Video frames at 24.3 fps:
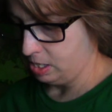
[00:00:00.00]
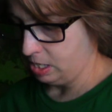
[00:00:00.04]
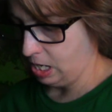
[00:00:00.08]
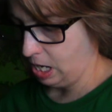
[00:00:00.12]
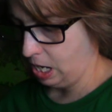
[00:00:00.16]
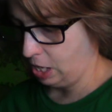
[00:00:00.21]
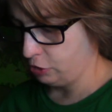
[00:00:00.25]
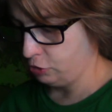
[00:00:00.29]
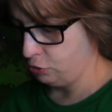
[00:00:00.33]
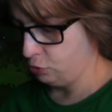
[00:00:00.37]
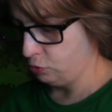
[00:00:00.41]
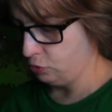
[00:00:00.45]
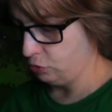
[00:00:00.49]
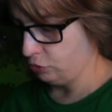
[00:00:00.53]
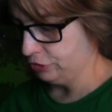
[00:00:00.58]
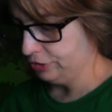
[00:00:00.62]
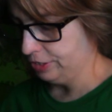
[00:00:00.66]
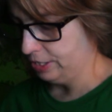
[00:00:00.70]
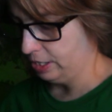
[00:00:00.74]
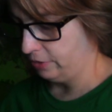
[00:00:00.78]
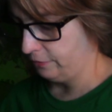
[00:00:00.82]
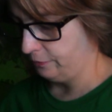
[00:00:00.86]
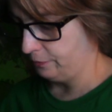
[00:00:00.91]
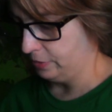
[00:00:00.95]
And you
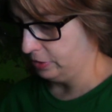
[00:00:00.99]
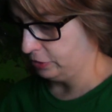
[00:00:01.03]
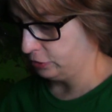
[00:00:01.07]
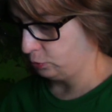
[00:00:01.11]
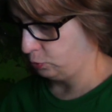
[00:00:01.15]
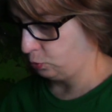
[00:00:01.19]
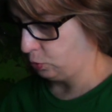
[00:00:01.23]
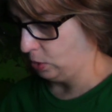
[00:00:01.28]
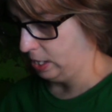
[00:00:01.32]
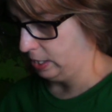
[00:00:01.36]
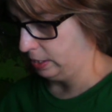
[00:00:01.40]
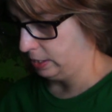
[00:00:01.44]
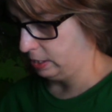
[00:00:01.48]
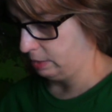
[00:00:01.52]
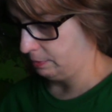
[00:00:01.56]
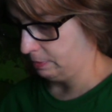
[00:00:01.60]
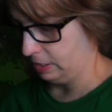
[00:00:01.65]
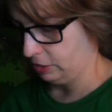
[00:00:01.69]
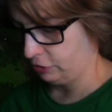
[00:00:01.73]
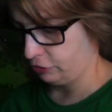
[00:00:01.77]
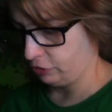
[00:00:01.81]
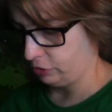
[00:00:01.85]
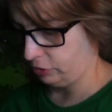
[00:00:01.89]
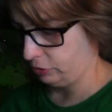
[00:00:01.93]
yourself must weigh them.
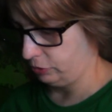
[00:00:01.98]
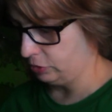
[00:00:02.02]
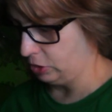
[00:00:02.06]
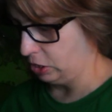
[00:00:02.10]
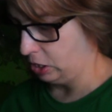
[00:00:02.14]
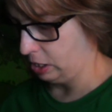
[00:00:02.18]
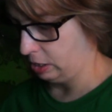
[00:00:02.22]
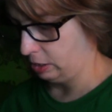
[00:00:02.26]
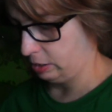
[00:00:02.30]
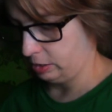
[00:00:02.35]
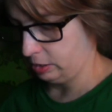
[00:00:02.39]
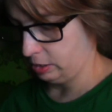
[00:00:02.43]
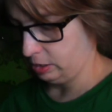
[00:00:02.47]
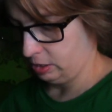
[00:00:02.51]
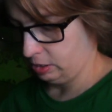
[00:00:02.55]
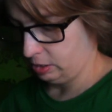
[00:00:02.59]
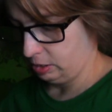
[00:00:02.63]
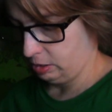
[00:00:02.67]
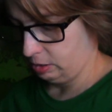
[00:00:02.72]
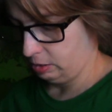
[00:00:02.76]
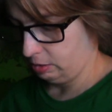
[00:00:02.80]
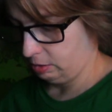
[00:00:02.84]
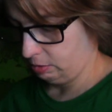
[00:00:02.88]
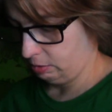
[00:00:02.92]
I shall not
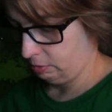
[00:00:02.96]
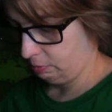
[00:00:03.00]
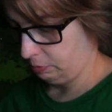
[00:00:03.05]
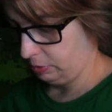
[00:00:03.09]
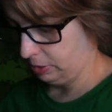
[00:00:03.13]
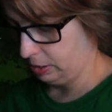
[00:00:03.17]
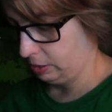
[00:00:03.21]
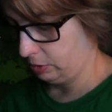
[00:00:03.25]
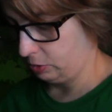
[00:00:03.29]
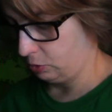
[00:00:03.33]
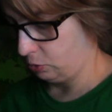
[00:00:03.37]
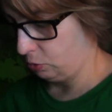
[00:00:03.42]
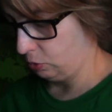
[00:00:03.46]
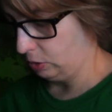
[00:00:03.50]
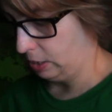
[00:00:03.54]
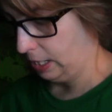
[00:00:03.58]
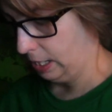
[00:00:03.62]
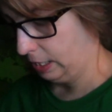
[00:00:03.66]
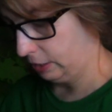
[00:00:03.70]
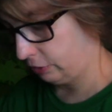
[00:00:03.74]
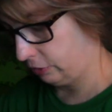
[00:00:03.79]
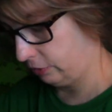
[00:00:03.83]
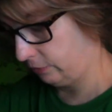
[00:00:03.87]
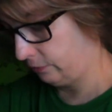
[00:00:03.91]
plan the whole
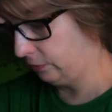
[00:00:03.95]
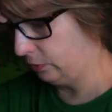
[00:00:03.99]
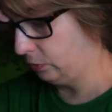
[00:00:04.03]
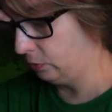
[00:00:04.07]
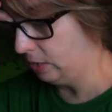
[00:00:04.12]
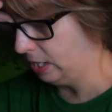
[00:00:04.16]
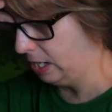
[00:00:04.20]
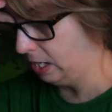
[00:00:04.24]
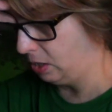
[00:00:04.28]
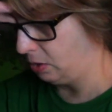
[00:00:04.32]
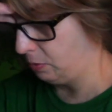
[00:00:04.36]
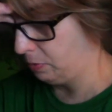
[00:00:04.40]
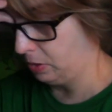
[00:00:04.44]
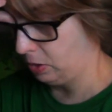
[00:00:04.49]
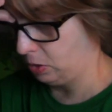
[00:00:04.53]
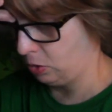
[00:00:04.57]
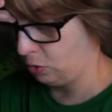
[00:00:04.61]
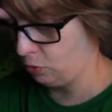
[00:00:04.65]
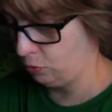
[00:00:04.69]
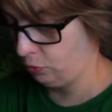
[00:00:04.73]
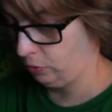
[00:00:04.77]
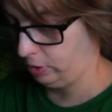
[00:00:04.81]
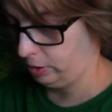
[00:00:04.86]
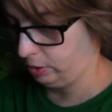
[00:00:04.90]
action for you now, but
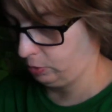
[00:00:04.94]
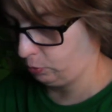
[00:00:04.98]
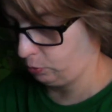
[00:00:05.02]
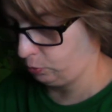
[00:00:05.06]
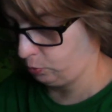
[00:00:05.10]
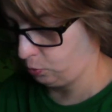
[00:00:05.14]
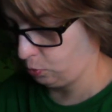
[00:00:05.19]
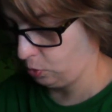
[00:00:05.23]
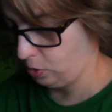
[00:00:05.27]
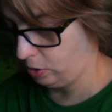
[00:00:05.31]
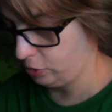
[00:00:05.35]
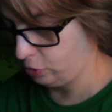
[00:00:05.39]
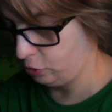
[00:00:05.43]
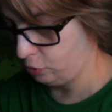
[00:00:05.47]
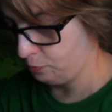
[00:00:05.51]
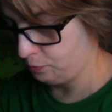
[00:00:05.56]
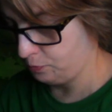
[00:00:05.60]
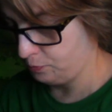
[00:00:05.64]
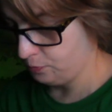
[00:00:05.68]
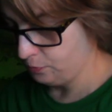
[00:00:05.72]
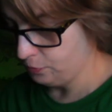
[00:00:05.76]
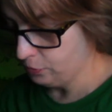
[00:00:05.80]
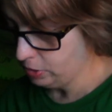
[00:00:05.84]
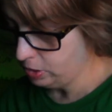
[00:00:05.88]
only will you
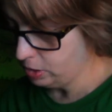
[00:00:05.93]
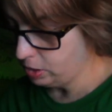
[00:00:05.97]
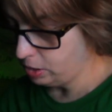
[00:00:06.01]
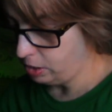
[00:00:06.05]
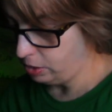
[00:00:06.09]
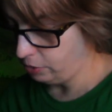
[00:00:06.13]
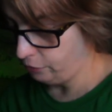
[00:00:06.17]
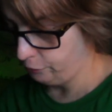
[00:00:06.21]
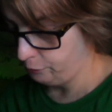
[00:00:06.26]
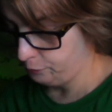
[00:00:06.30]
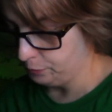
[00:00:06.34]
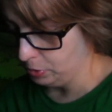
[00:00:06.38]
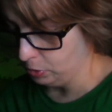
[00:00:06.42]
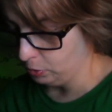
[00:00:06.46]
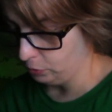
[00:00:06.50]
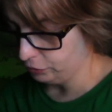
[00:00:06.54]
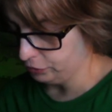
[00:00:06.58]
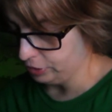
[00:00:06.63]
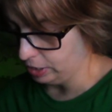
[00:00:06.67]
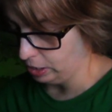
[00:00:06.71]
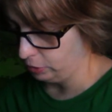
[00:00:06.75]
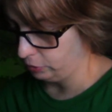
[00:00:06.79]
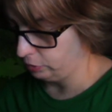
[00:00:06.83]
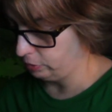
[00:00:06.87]
of
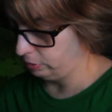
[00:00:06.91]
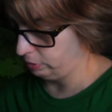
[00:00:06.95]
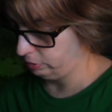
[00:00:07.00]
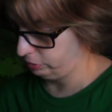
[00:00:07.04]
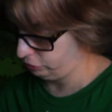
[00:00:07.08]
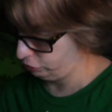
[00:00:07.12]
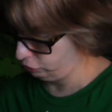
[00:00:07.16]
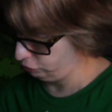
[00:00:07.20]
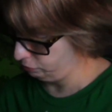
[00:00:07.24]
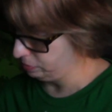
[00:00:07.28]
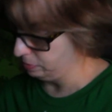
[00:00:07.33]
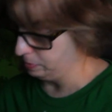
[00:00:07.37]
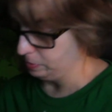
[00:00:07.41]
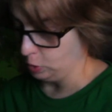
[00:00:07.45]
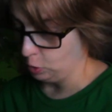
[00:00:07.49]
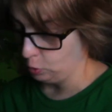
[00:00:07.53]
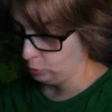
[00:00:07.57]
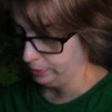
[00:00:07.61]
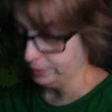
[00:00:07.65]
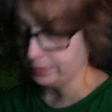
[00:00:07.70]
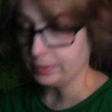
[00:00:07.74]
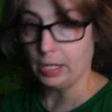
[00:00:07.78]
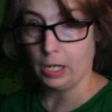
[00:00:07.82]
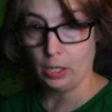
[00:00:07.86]
both tell you, excuse me, but
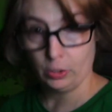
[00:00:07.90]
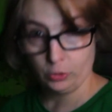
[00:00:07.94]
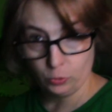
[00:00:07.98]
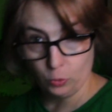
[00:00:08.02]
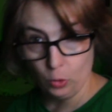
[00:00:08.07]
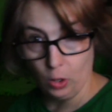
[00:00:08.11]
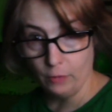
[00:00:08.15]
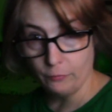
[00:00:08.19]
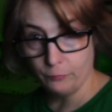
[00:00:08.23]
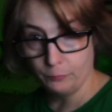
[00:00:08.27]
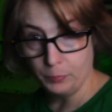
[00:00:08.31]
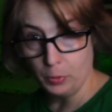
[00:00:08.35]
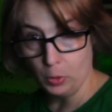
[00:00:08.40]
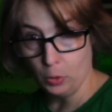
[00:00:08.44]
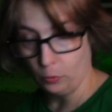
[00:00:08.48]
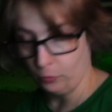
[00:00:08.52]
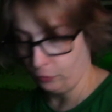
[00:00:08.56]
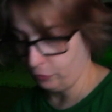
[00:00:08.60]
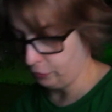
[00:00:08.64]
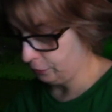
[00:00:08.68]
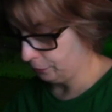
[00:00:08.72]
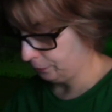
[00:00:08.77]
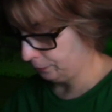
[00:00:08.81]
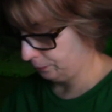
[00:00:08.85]
only tell you of
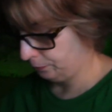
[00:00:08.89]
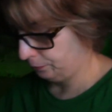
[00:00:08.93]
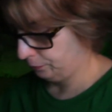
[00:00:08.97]
both.